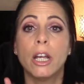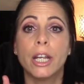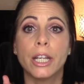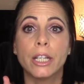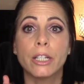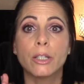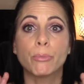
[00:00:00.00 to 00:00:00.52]

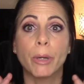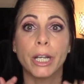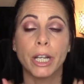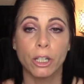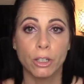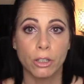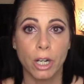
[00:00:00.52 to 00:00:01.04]
is my
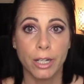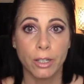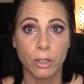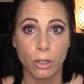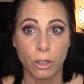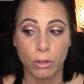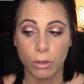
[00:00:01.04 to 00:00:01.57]
under eye
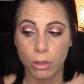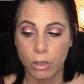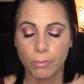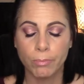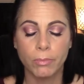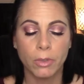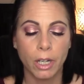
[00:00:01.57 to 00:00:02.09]
circles.
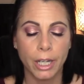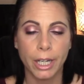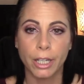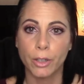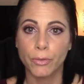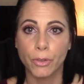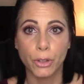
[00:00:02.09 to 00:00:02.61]

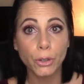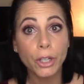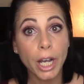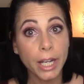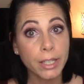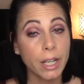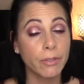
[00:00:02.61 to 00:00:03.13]
And if you
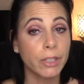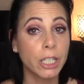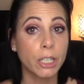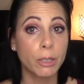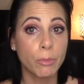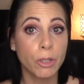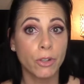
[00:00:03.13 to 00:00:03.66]
guys have any
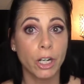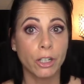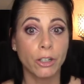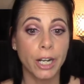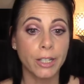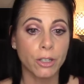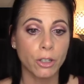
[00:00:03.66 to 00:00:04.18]
tips for under
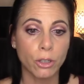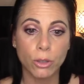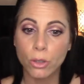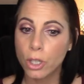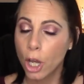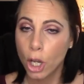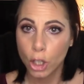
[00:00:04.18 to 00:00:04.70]
eye
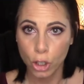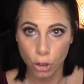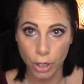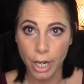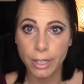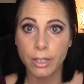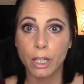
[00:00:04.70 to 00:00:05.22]
circles, you
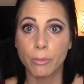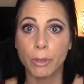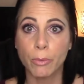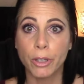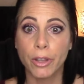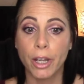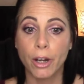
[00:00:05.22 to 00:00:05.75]
guys tell me
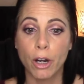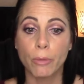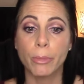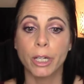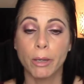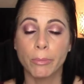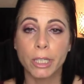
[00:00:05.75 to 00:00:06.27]
what they are,
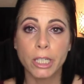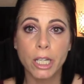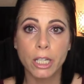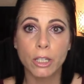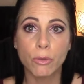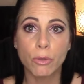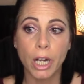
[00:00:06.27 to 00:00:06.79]
but I'm going to
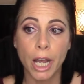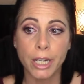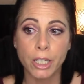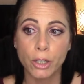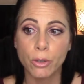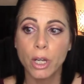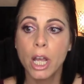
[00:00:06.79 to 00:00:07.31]
tell you what I
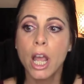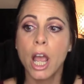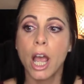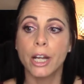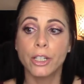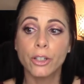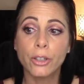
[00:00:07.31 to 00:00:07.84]
do.
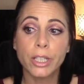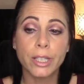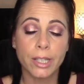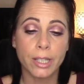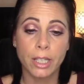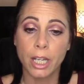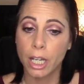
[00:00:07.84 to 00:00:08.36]
And you can
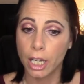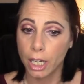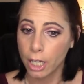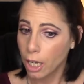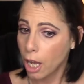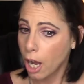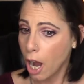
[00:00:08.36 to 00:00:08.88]

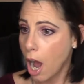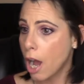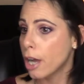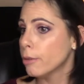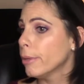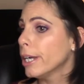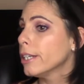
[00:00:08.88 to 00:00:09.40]
see
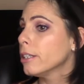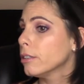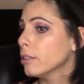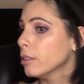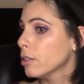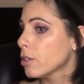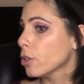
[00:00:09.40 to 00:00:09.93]
uh, my
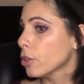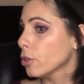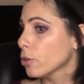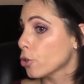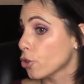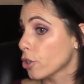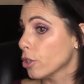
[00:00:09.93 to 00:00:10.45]

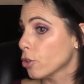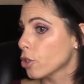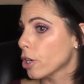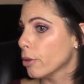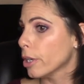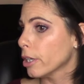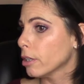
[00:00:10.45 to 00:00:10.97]
circles are still
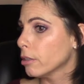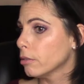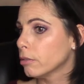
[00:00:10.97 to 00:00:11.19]
showing.